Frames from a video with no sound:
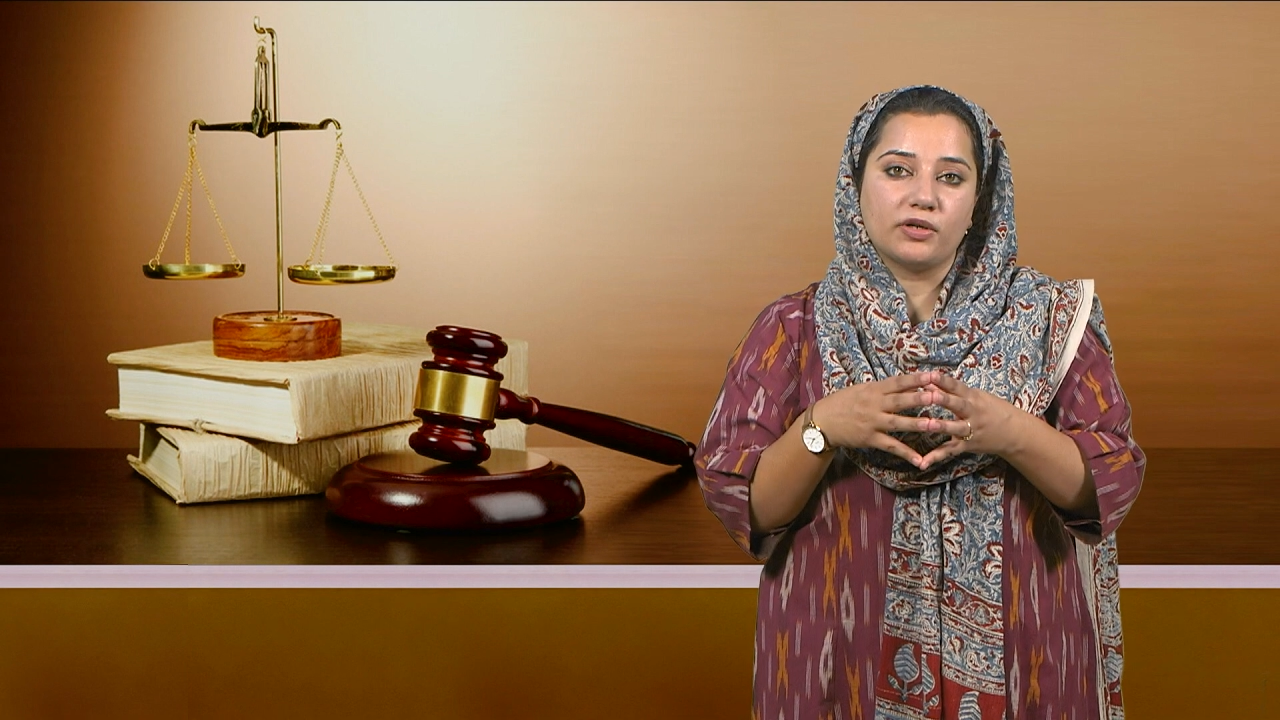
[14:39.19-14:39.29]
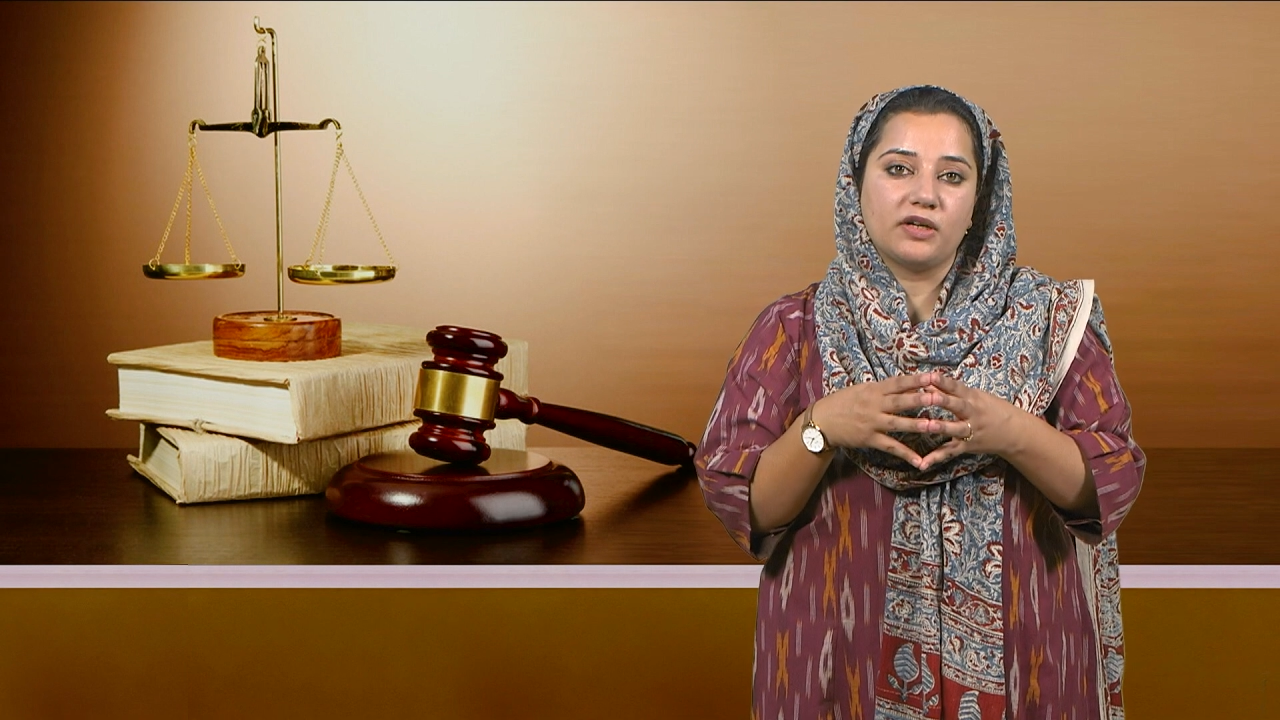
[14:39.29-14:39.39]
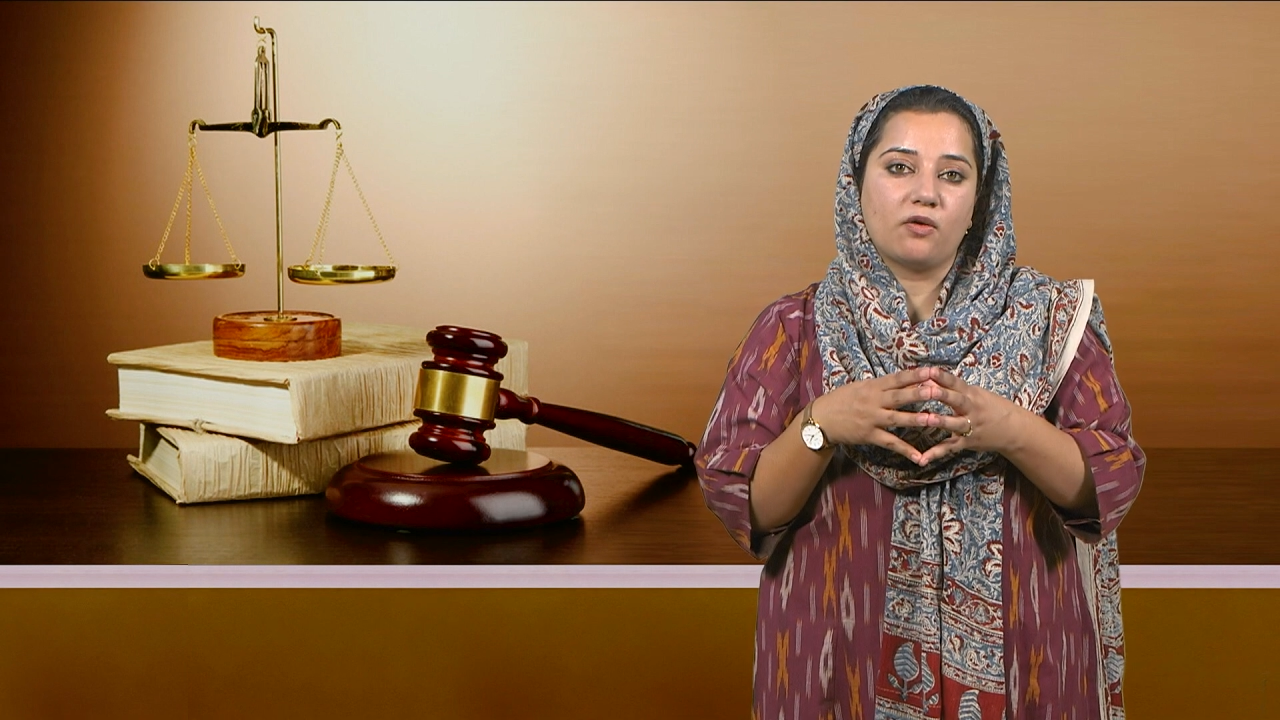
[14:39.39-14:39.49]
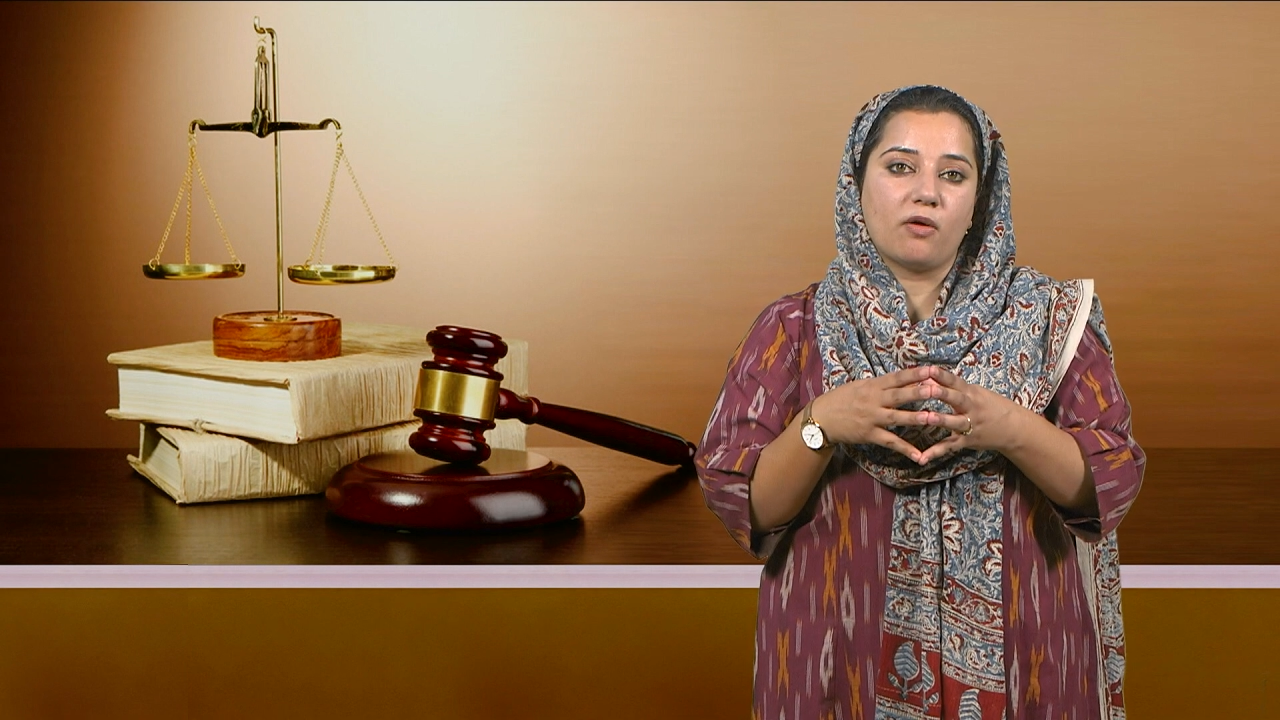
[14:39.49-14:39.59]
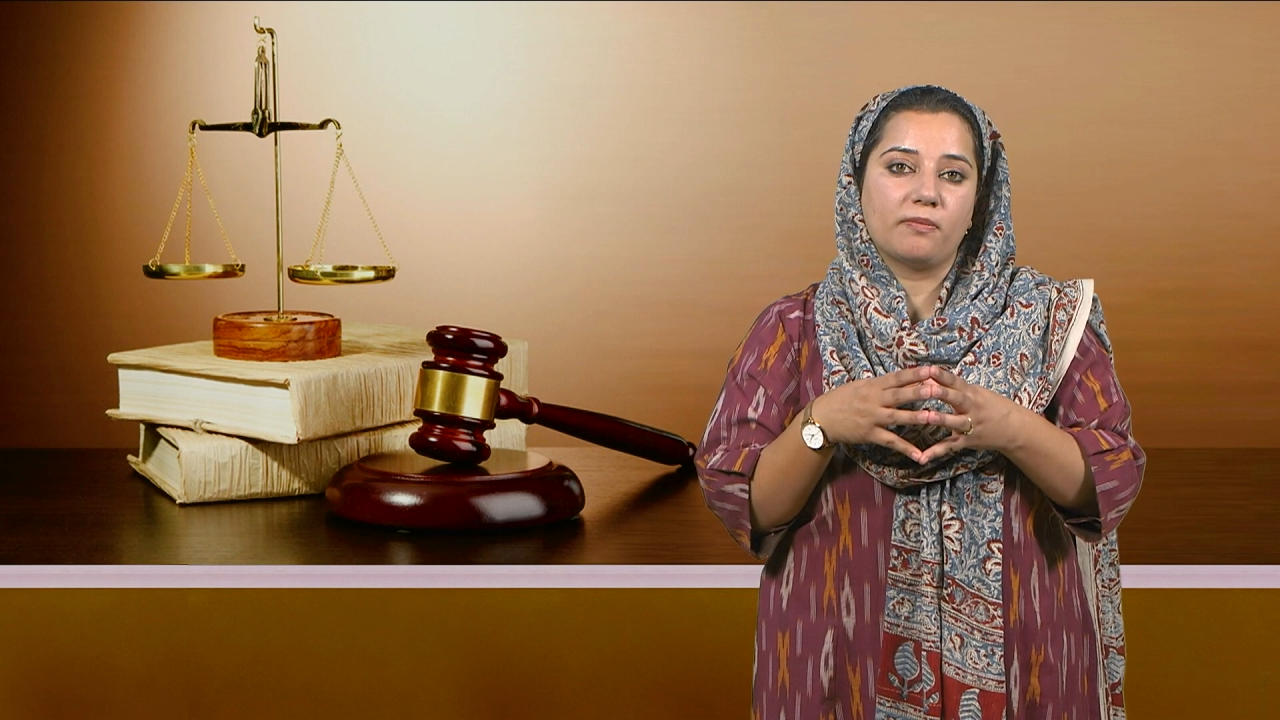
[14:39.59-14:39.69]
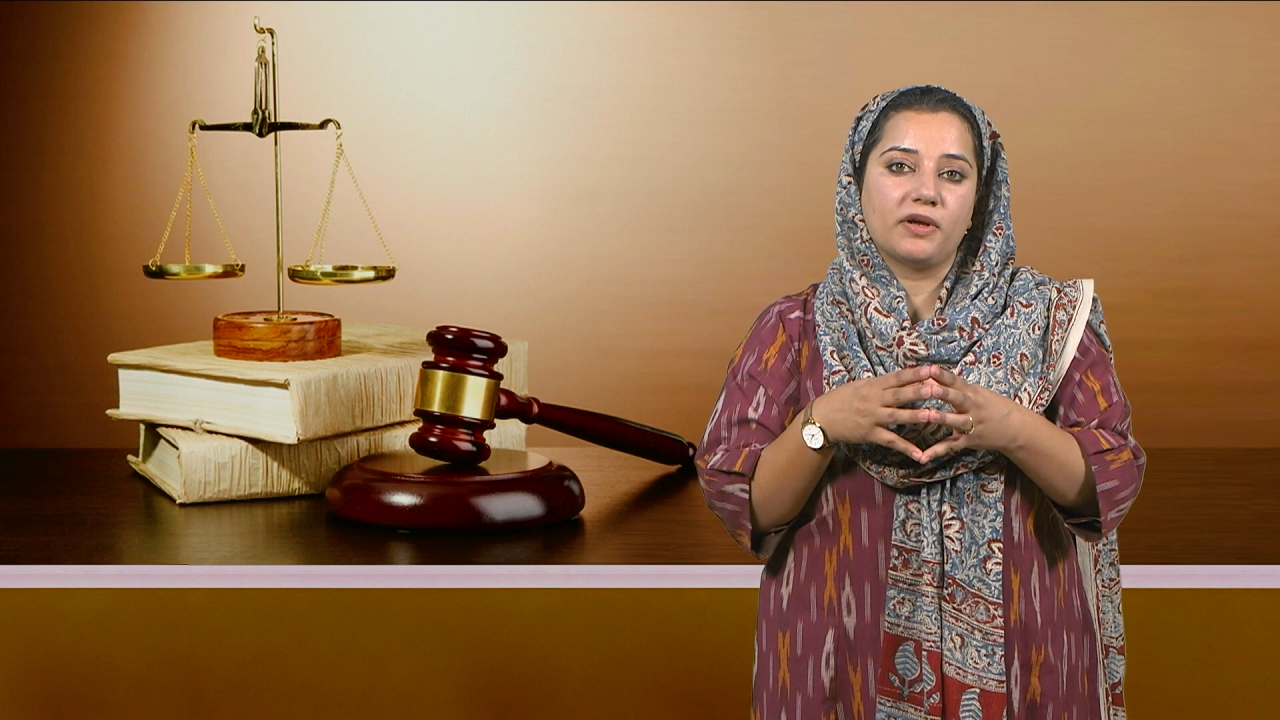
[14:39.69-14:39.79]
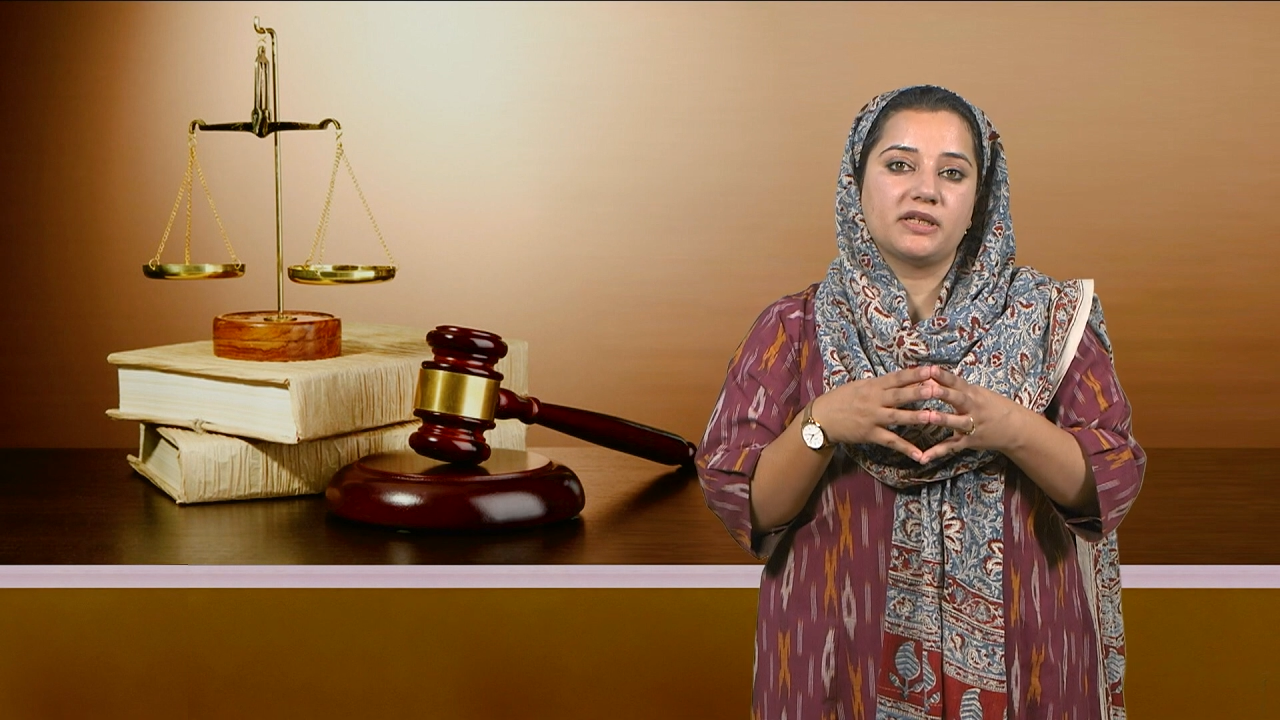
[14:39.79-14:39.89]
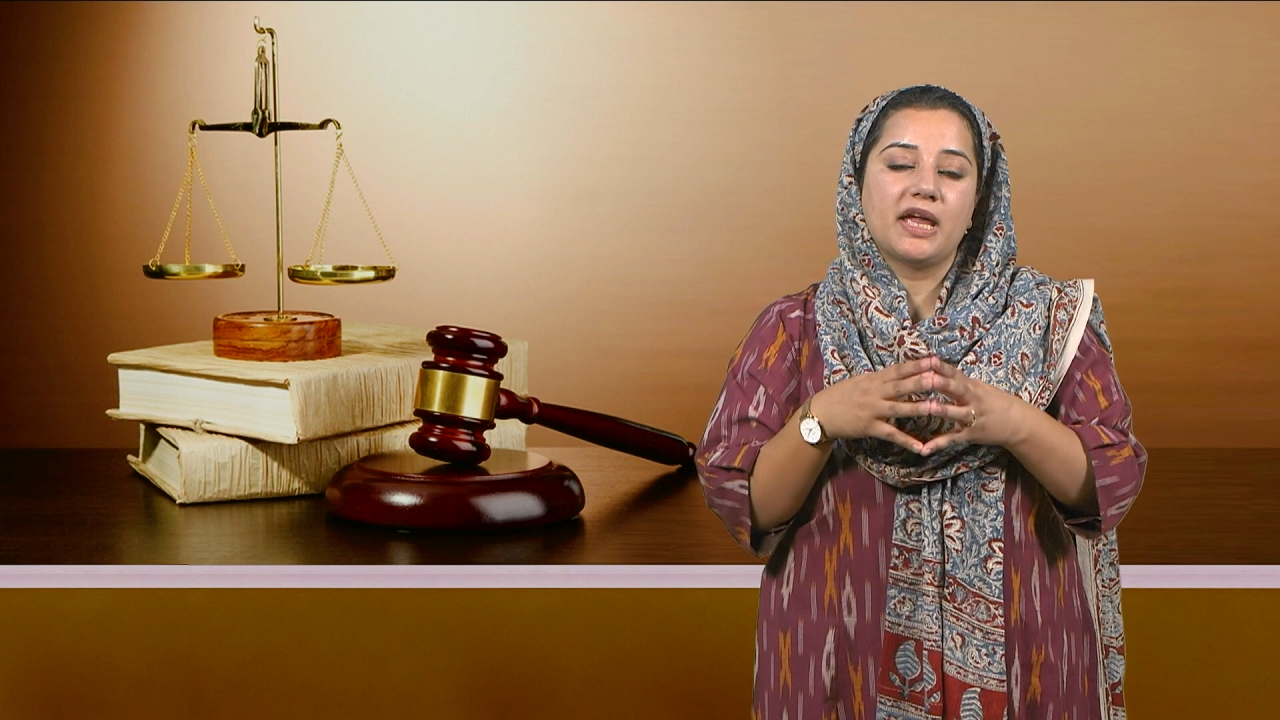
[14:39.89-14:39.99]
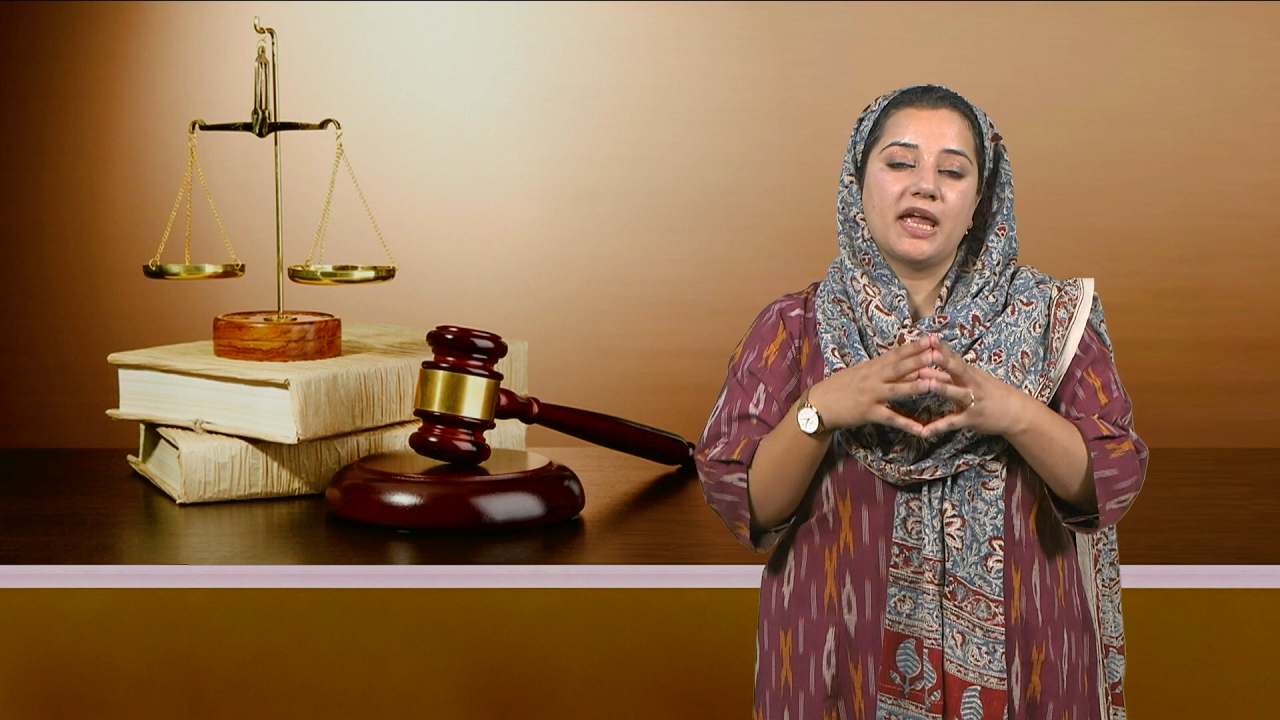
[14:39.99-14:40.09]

corporate